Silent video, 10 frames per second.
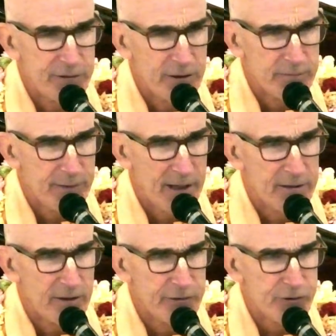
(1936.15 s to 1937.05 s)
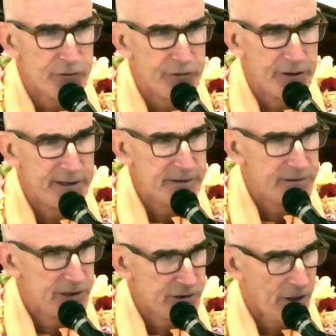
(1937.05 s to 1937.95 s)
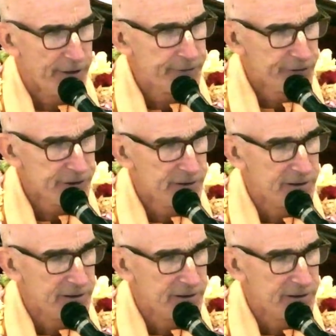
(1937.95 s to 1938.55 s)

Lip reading: young man understood that she's a Hare Krishna.